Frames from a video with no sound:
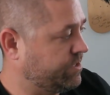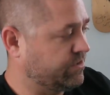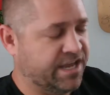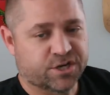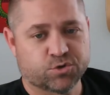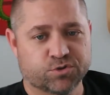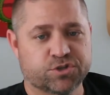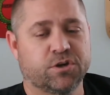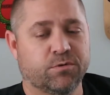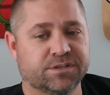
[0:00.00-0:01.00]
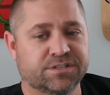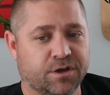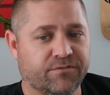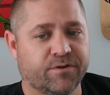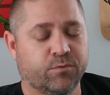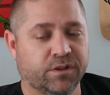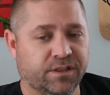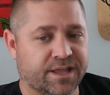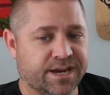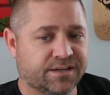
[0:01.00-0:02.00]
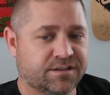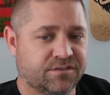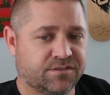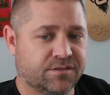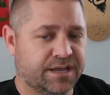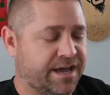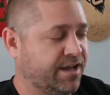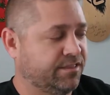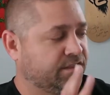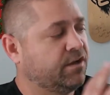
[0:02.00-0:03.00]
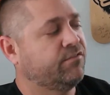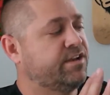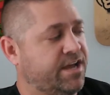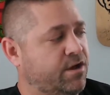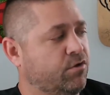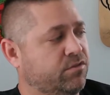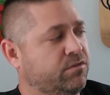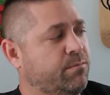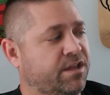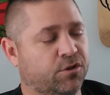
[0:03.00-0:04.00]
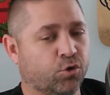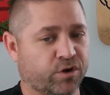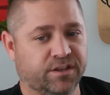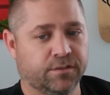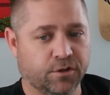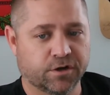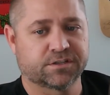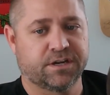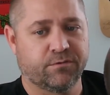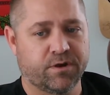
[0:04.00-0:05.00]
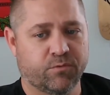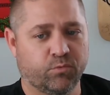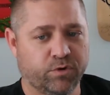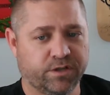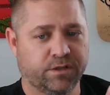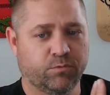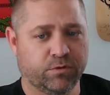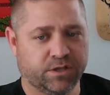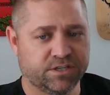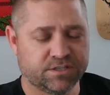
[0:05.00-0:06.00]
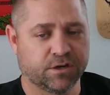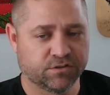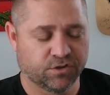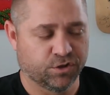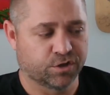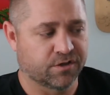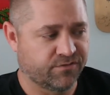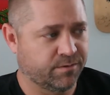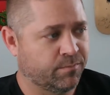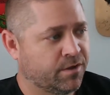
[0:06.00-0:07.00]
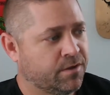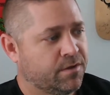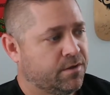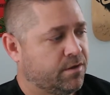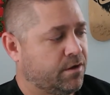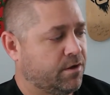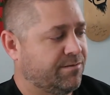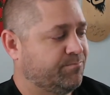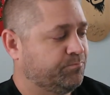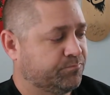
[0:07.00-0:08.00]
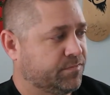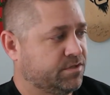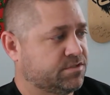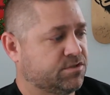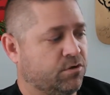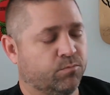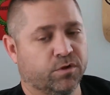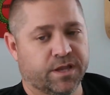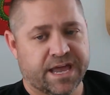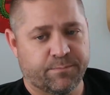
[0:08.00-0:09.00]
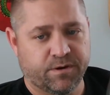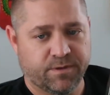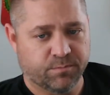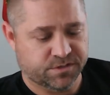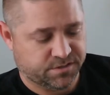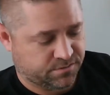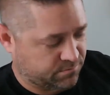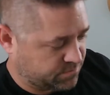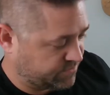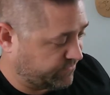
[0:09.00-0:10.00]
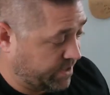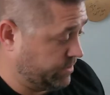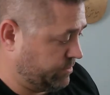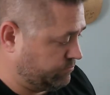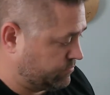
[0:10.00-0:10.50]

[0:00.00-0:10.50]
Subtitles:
actual show itself. I loved how the Mandalorian looked. I really dug the look of him. And so I'm really happy to be able to finally